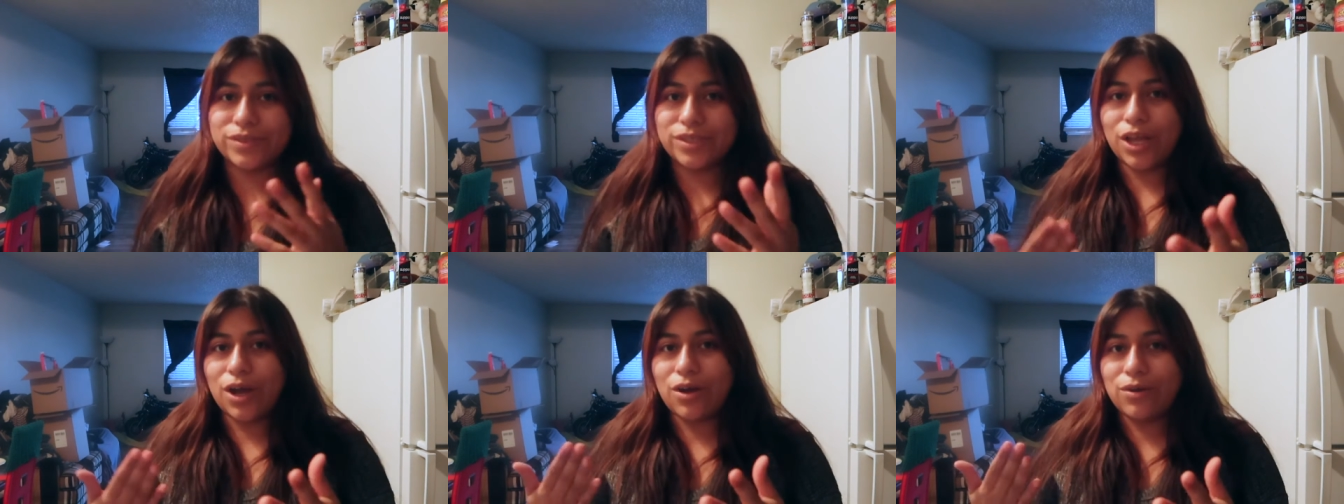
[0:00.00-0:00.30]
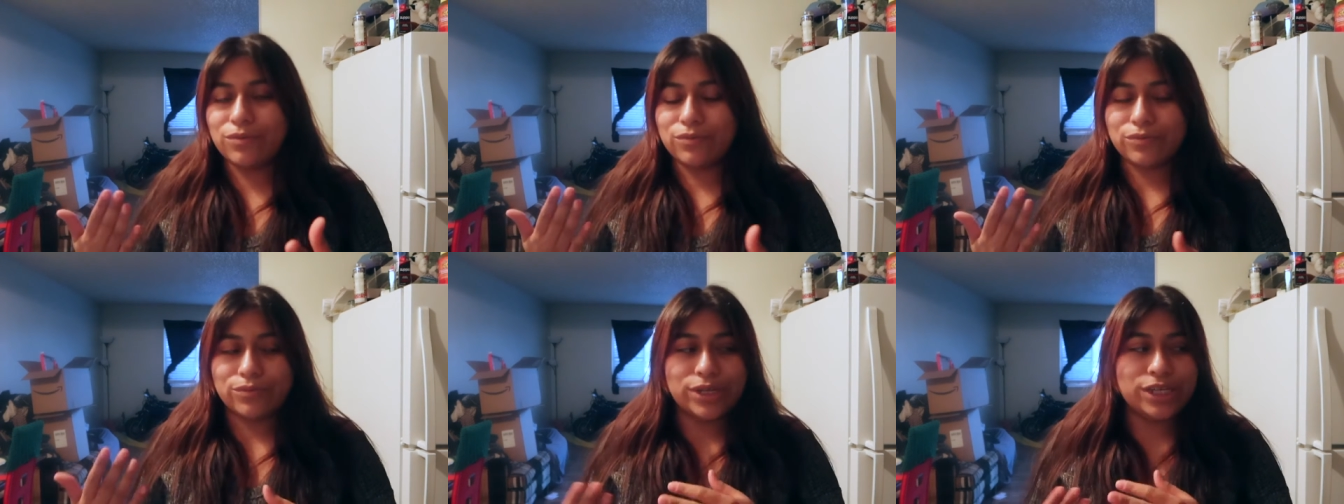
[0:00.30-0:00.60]

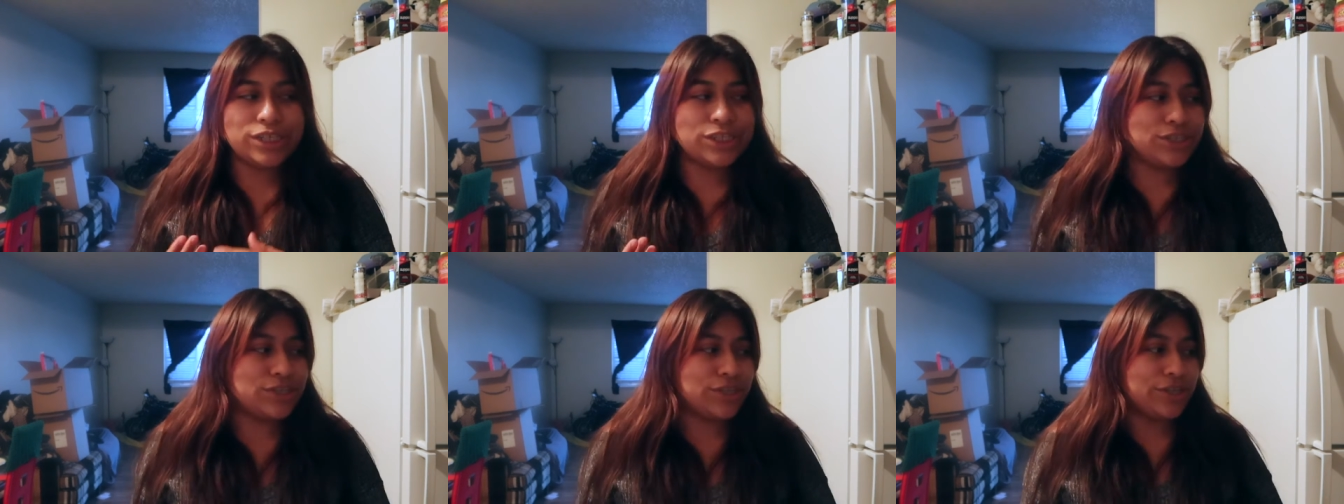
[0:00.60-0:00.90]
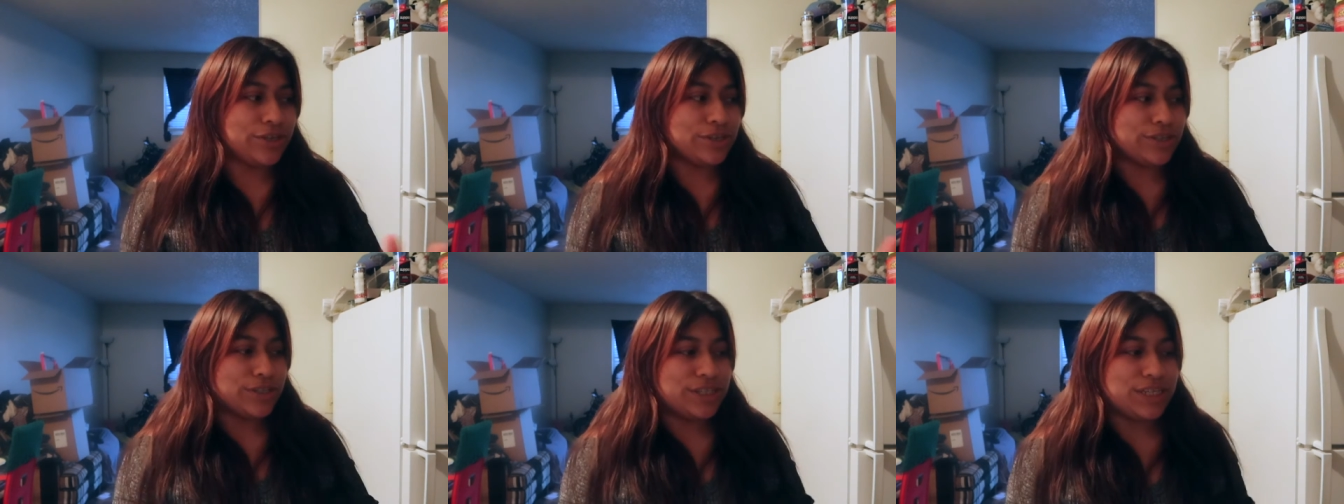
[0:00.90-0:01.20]
don't reach
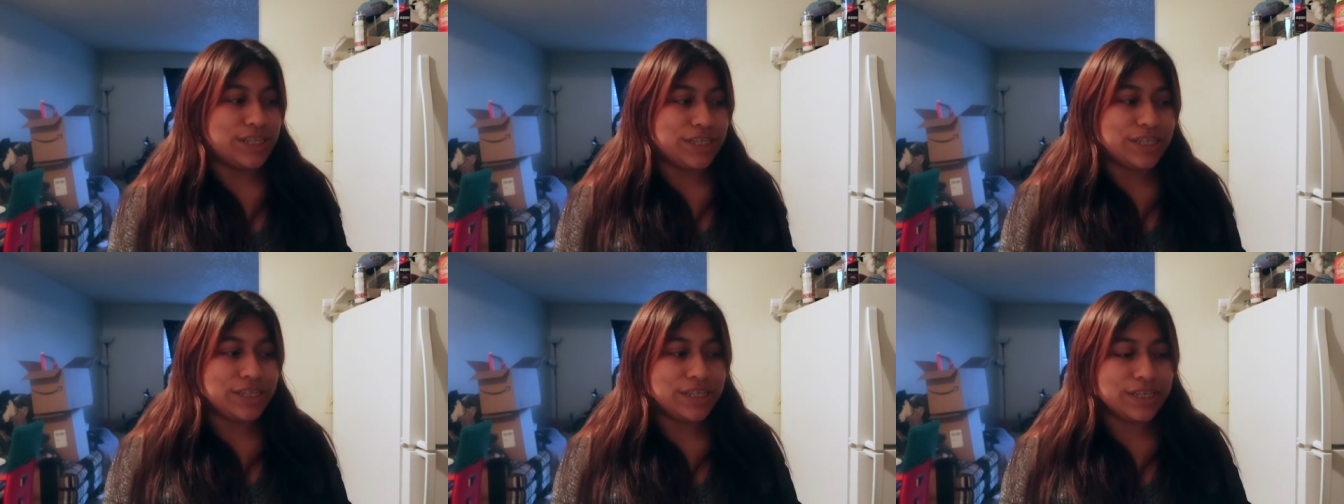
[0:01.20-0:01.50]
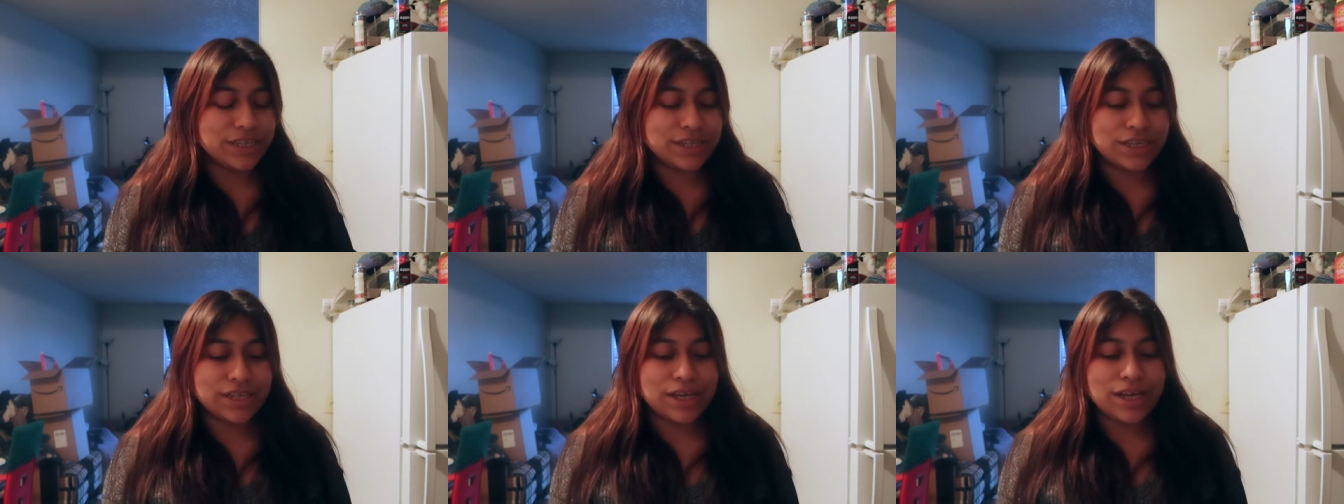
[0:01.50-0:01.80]
to your
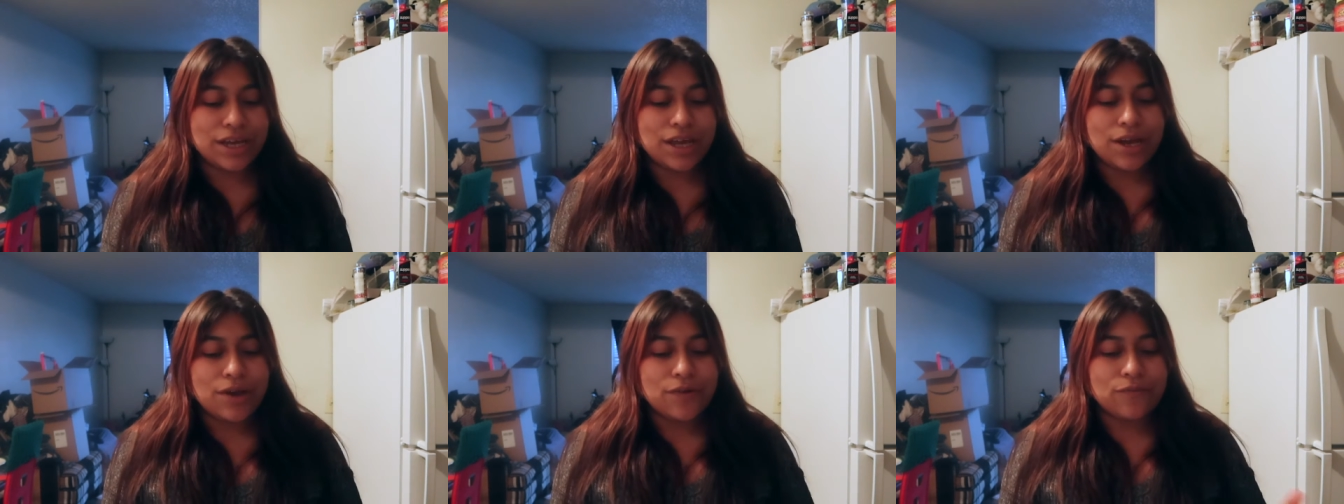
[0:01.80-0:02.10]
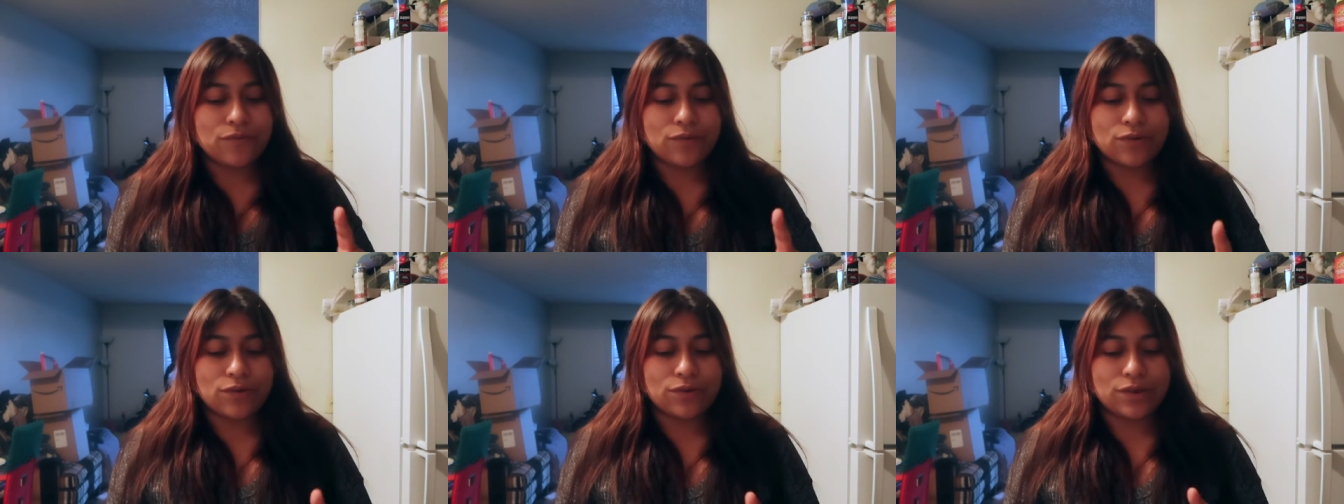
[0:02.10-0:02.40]
sink
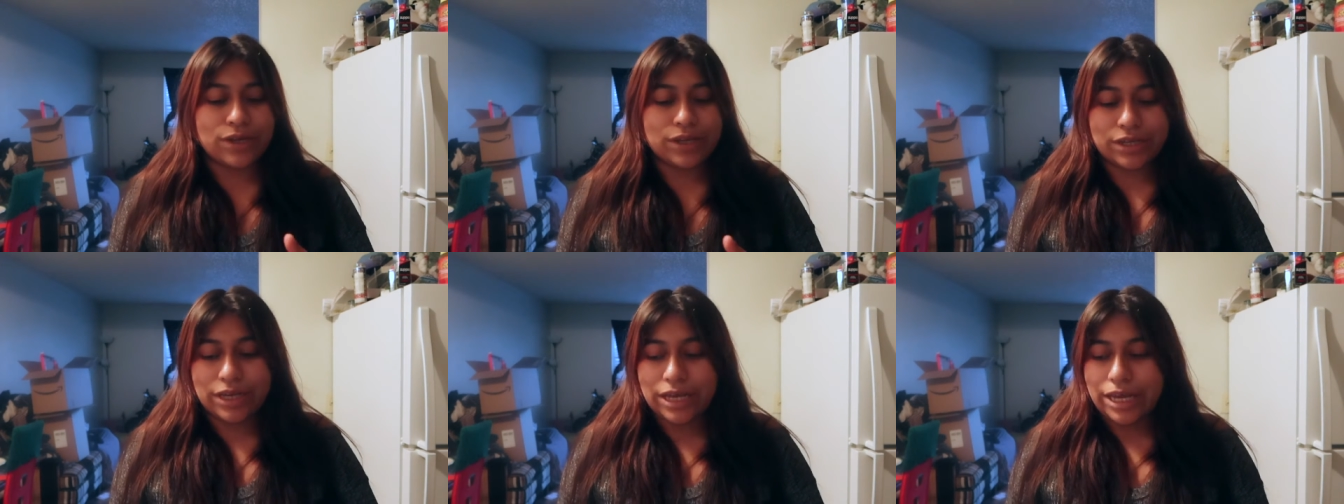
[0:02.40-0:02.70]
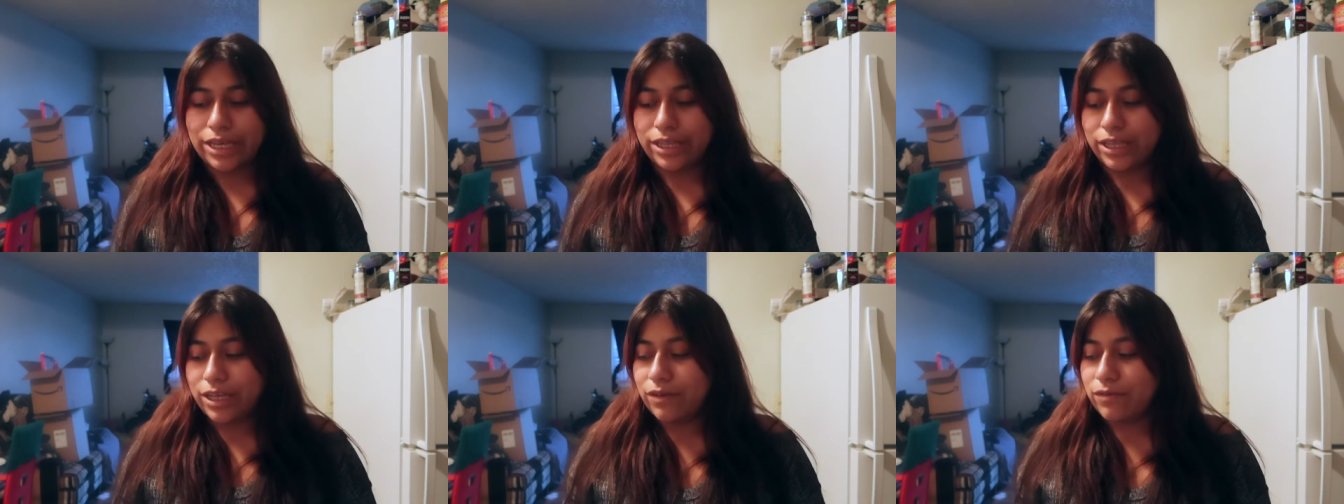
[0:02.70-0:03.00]
for like
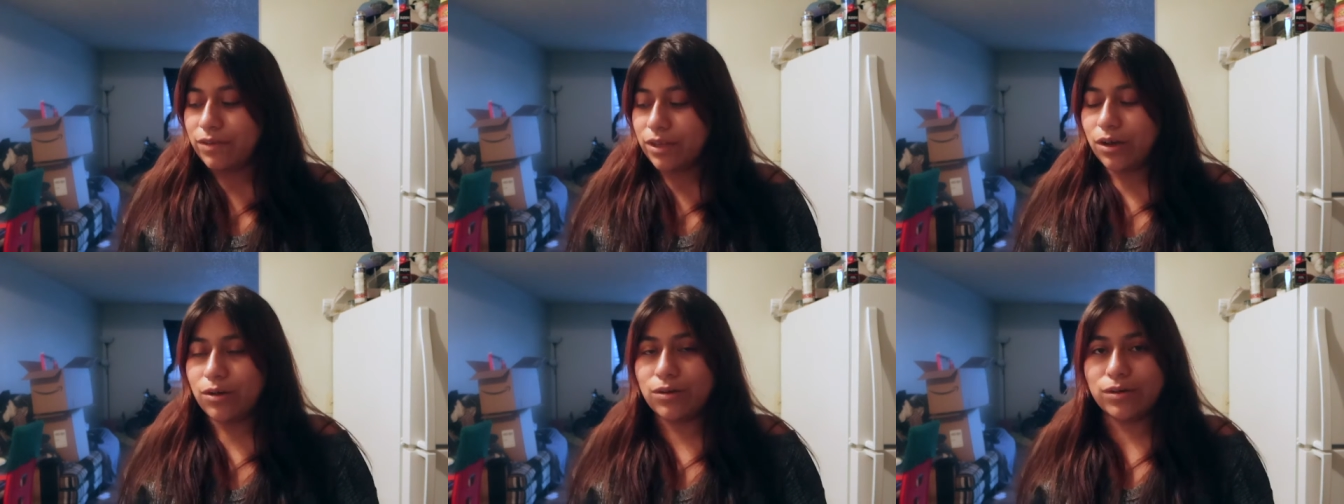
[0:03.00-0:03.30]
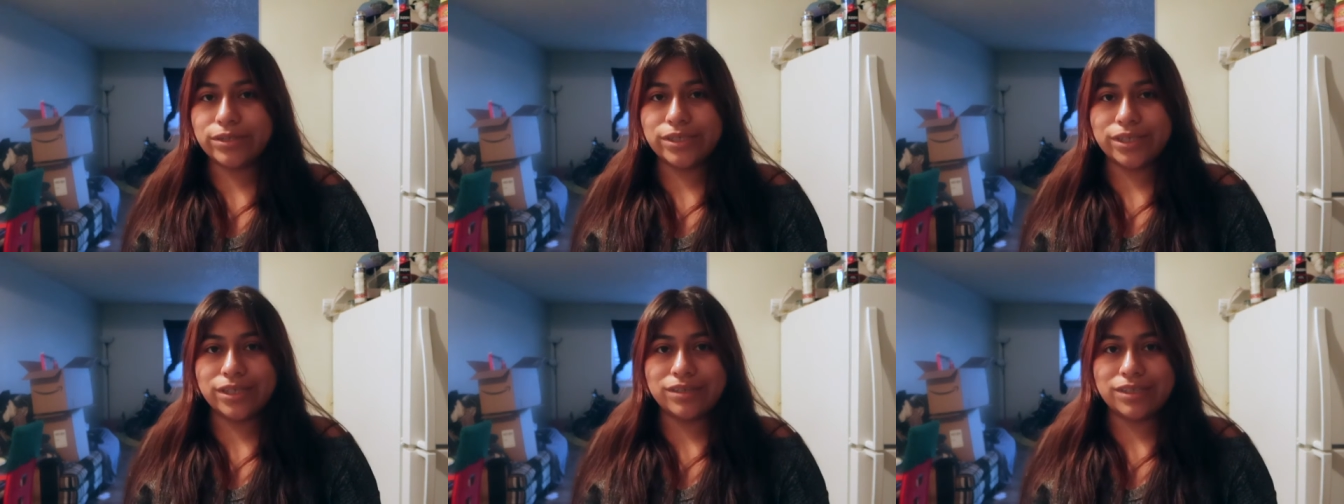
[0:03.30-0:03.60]
any of the
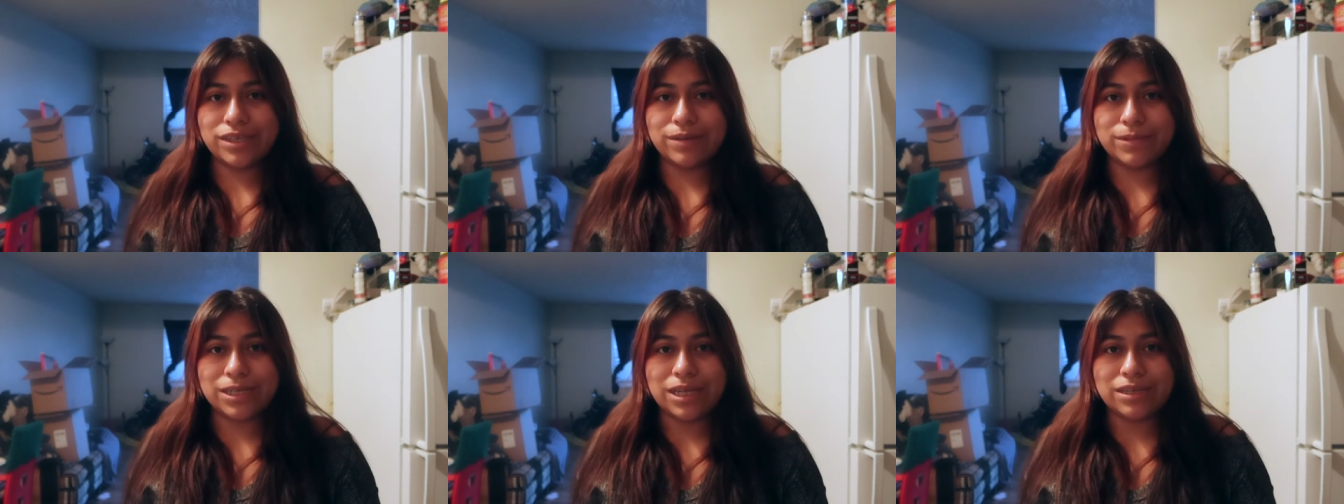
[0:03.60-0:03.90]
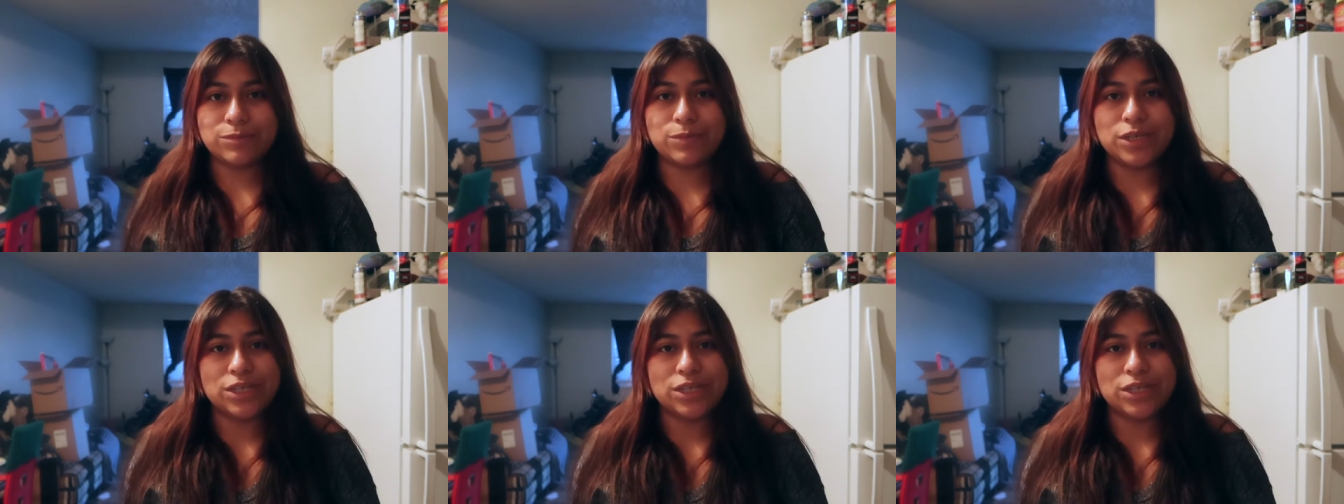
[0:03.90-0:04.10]
hoses sometimes,